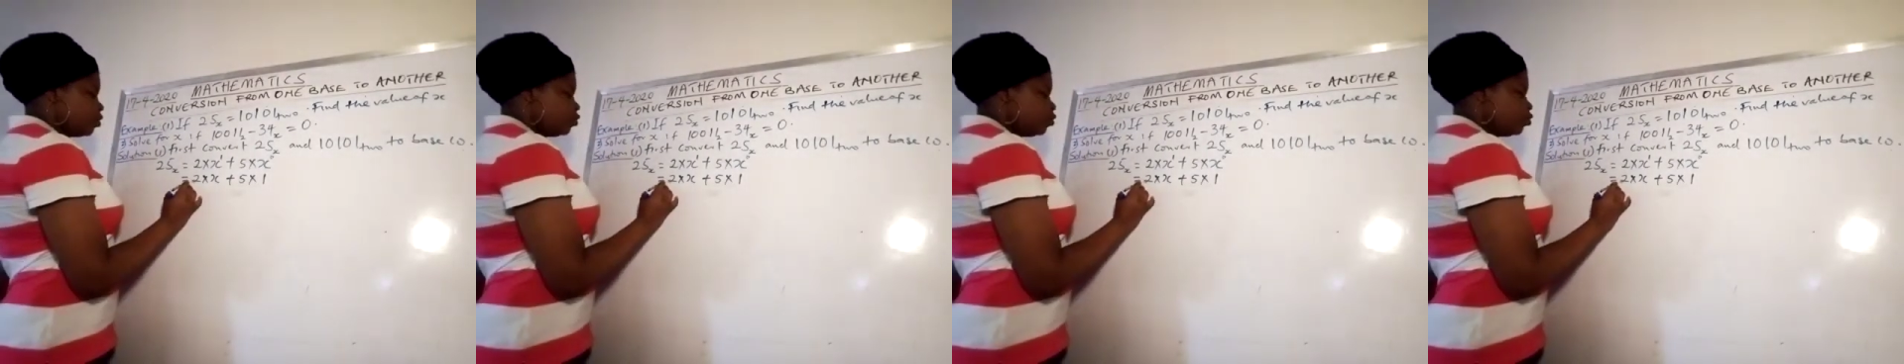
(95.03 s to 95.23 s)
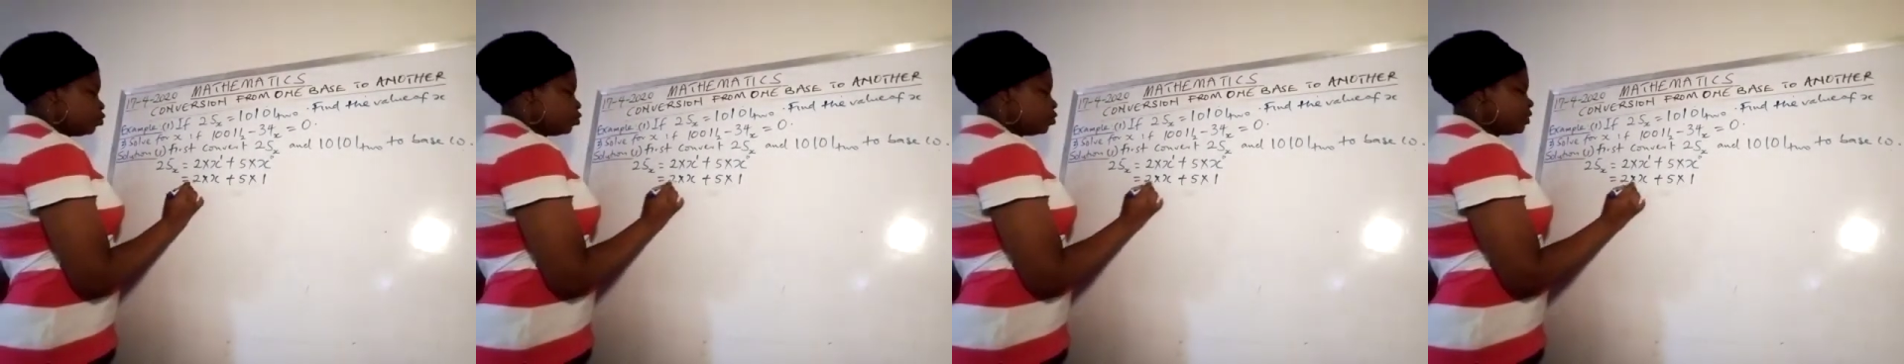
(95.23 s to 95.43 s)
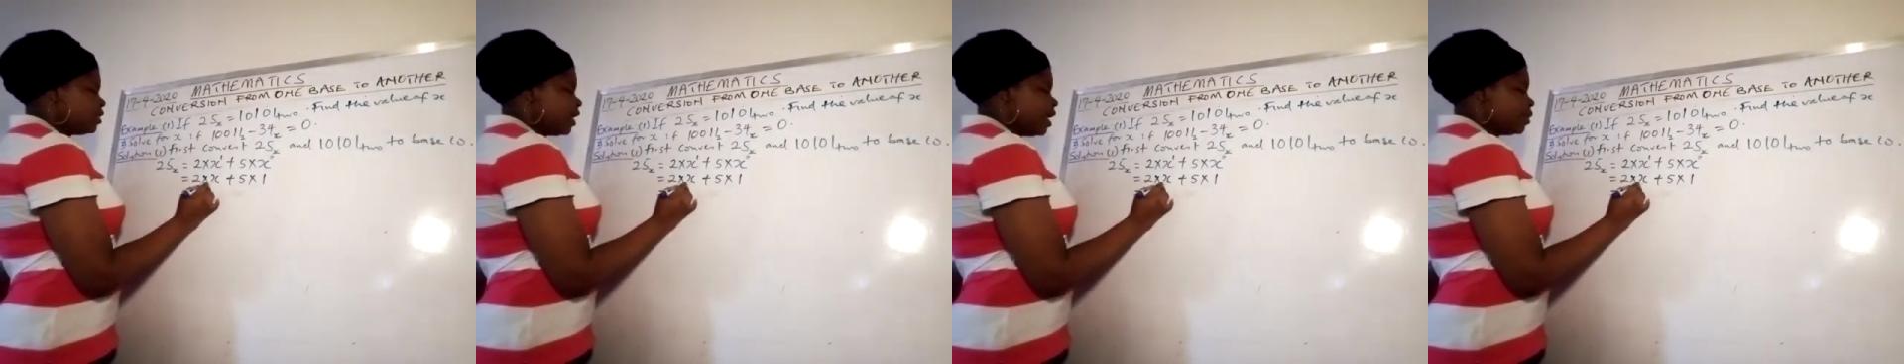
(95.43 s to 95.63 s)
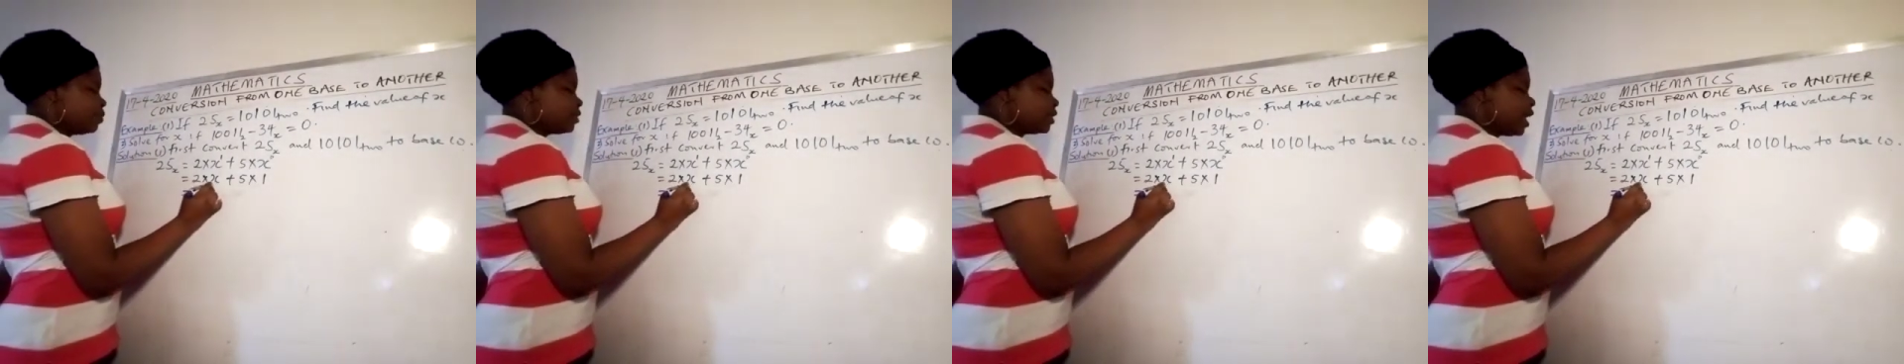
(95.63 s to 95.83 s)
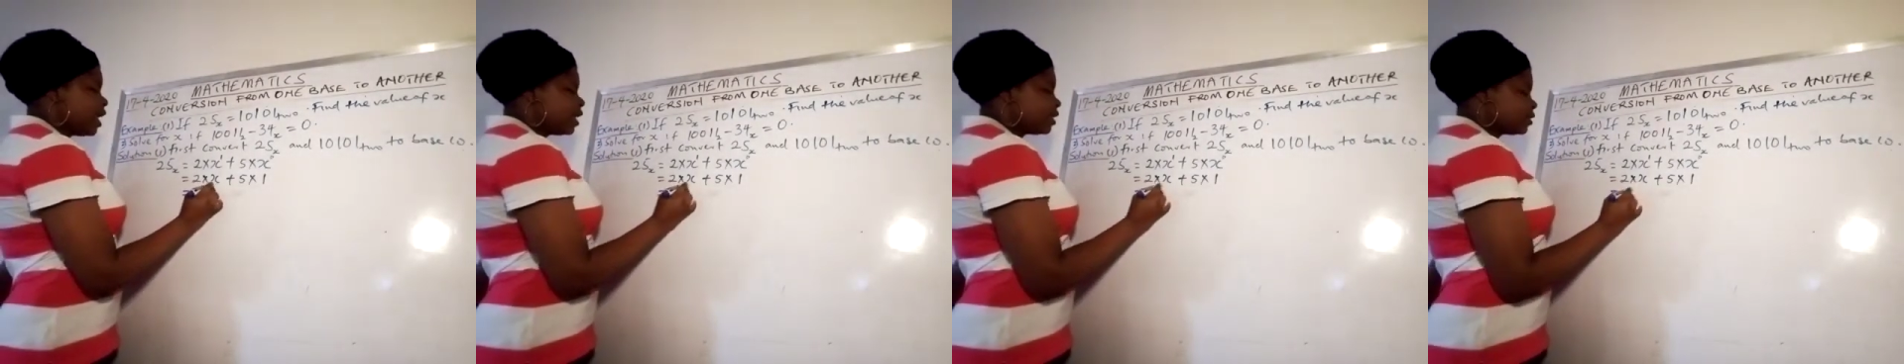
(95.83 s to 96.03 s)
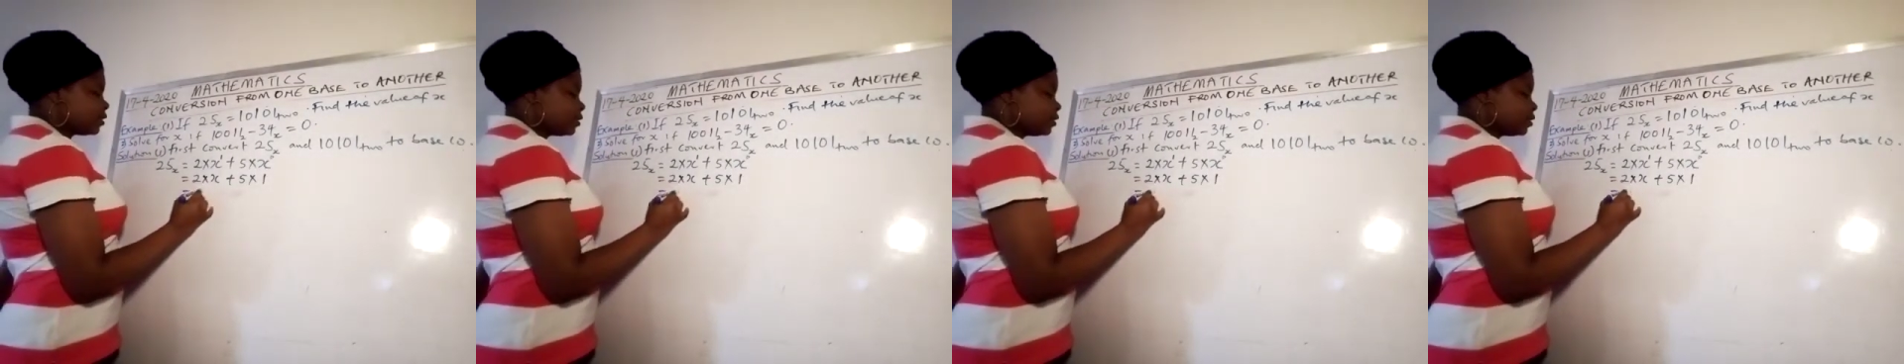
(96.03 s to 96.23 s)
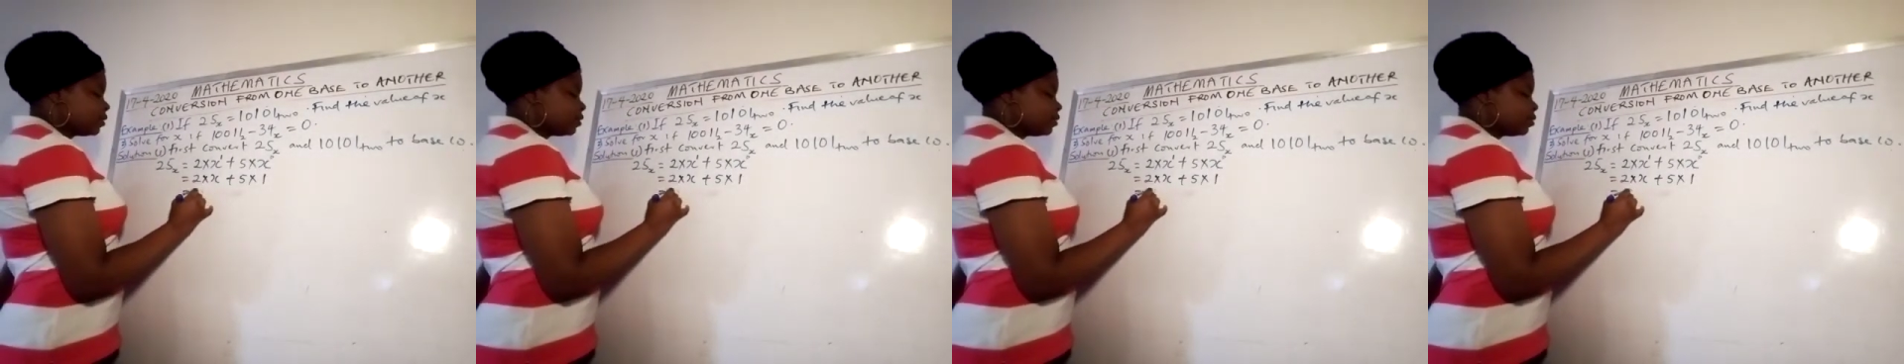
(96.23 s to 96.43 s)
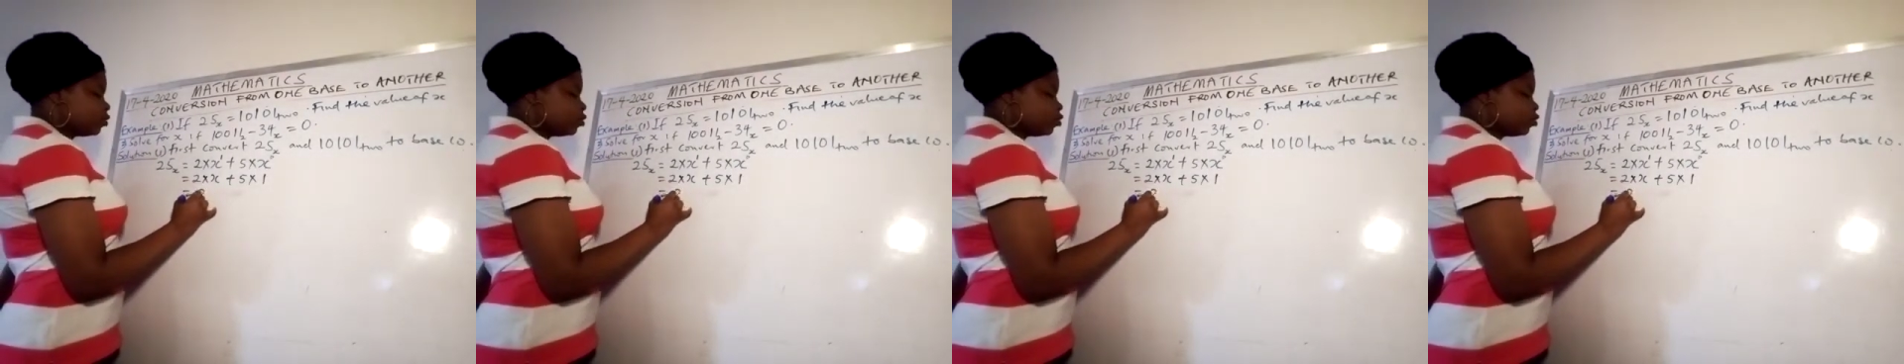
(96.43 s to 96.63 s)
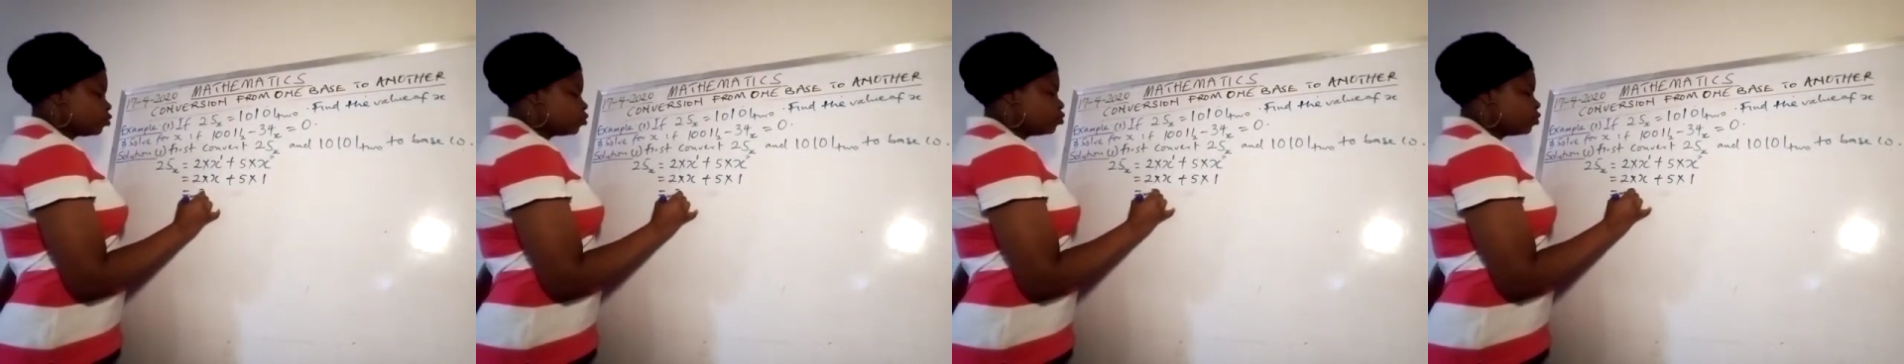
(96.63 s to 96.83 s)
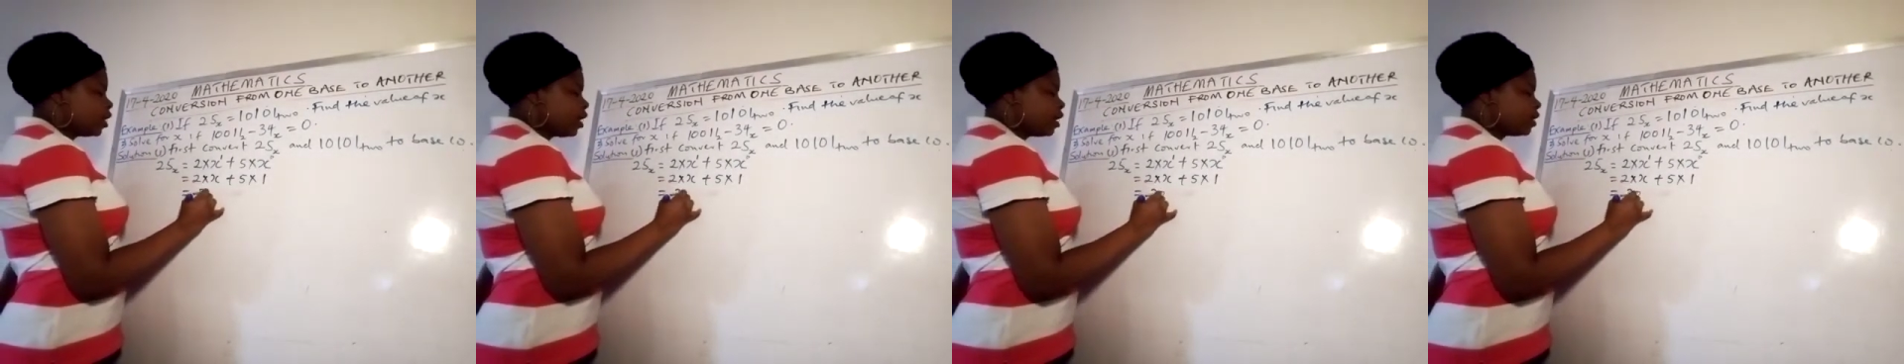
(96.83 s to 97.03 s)
2 times x,
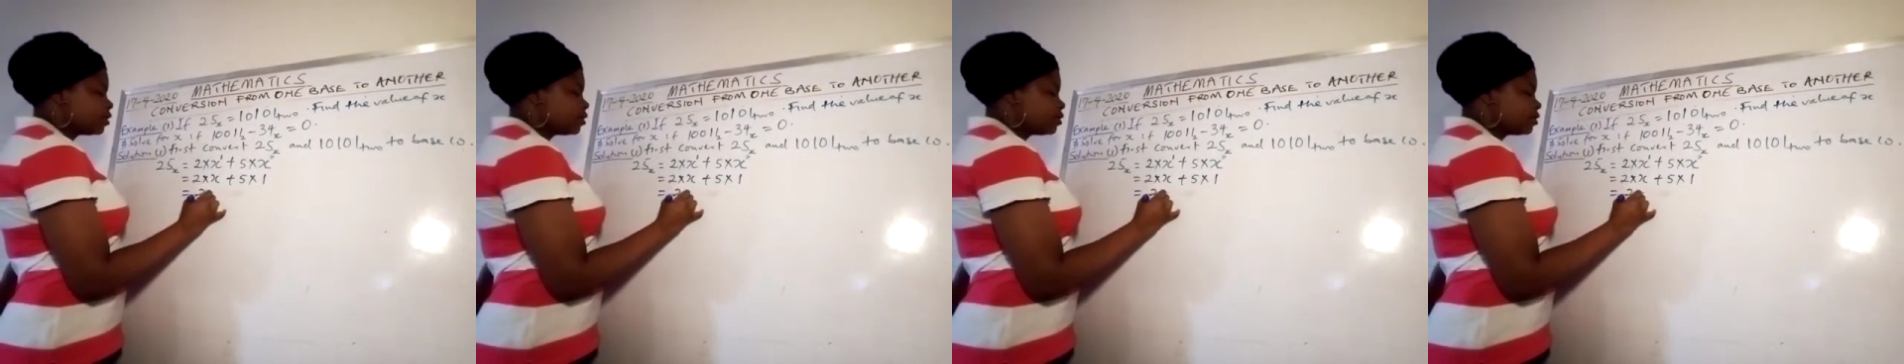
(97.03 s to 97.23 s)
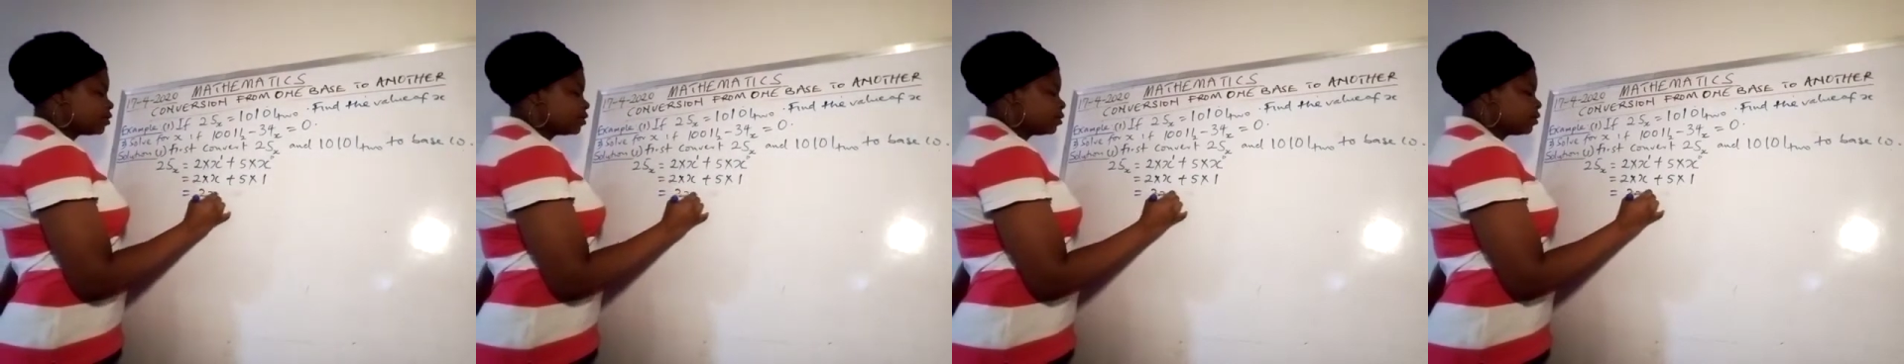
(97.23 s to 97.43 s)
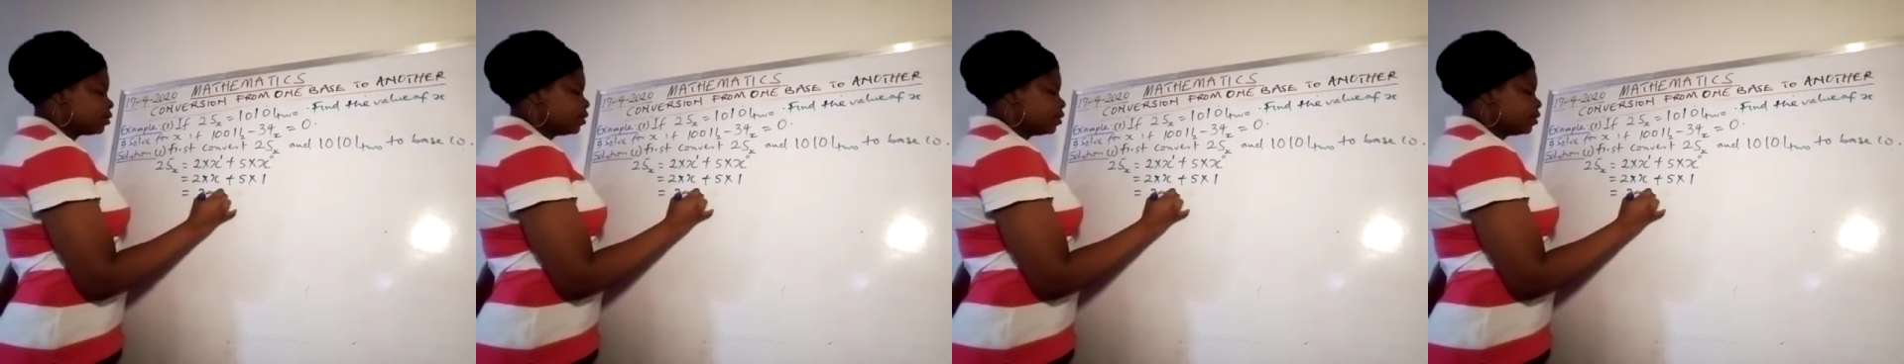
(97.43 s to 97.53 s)
2x,